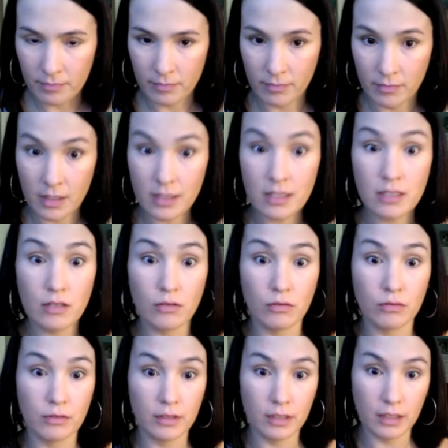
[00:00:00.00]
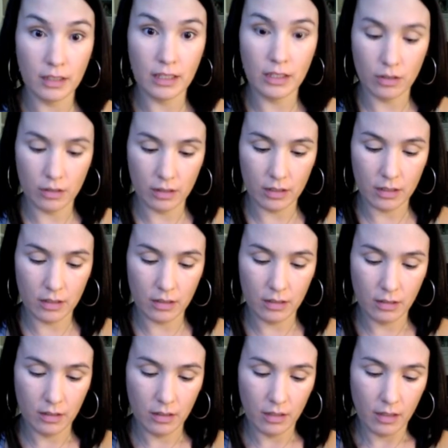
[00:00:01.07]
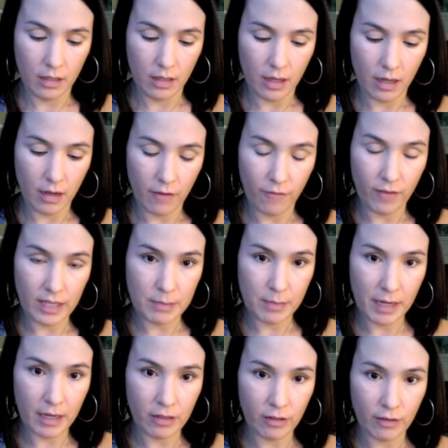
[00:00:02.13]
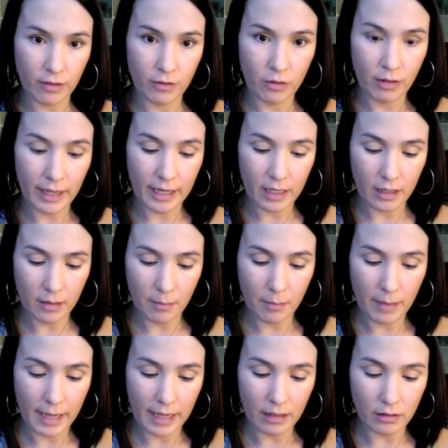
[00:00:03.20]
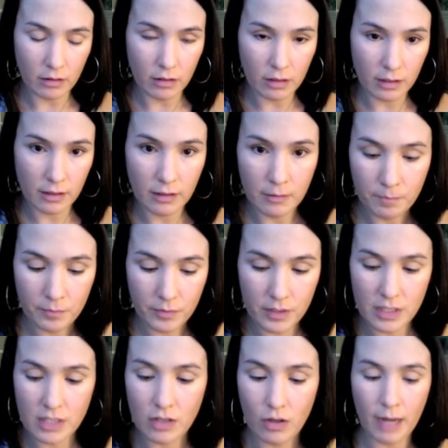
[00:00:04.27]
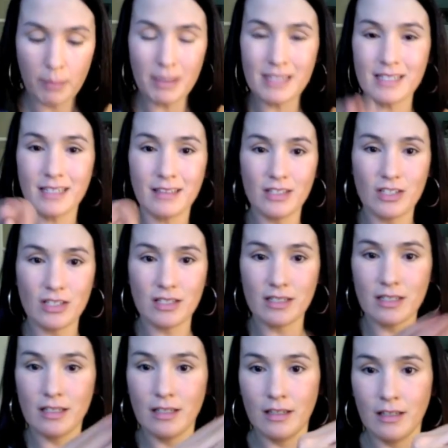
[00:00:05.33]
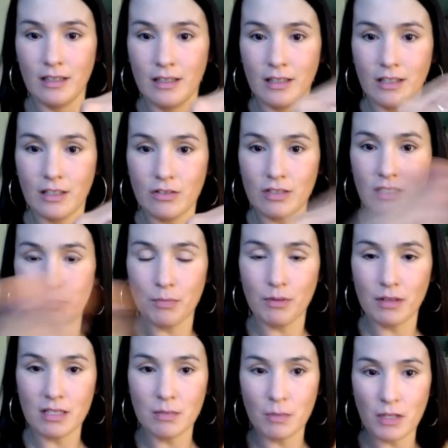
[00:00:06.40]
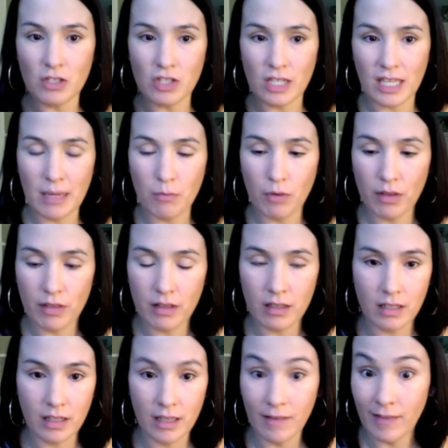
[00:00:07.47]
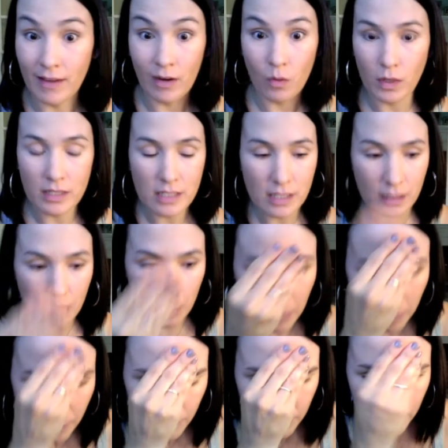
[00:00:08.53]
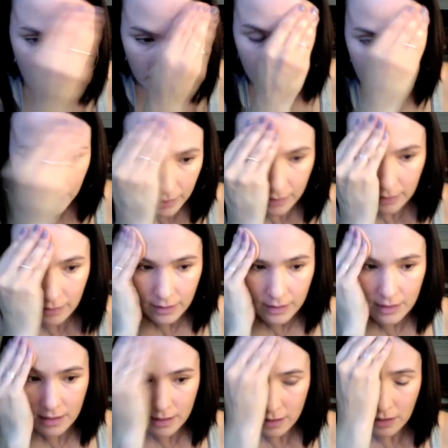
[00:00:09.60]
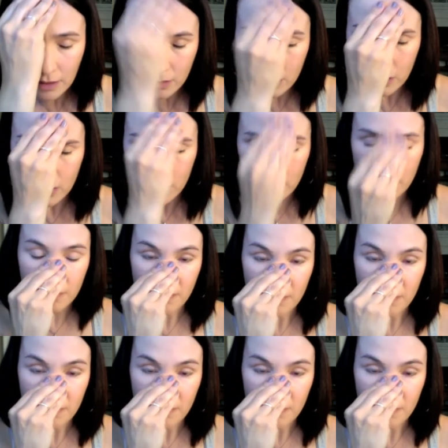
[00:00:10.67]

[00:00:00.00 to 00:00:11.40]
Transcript: this is a really good face powder if you like a matte look. So I basically just, you know, dip the sponge that came with it in there, one dip, and this is just